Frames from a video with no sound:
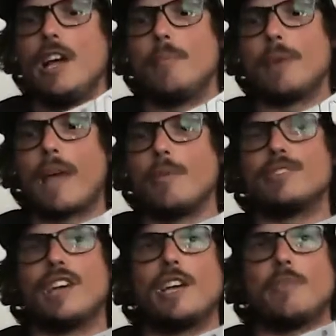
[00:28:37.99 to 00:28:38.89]
But I will
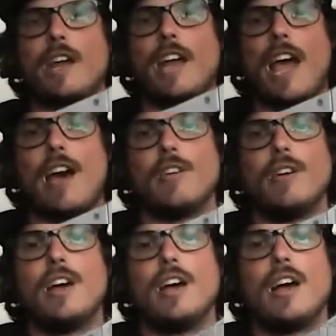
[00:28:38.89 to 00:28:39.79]
tell you right now,
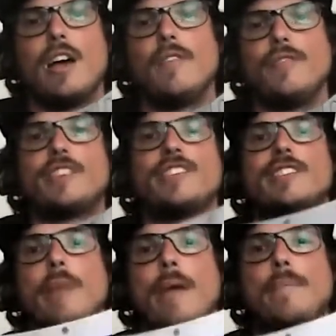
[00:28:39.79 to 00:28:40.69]
this sits
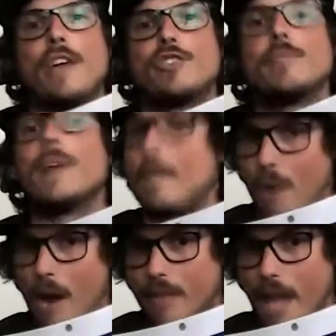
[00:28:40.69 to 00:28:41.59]
in my bedroom, and I'm
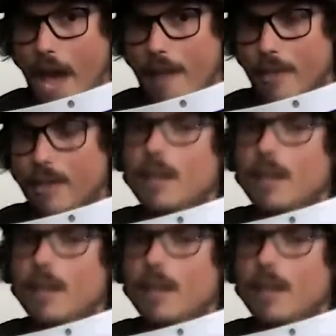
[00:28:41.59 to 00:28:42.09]
proud to have it.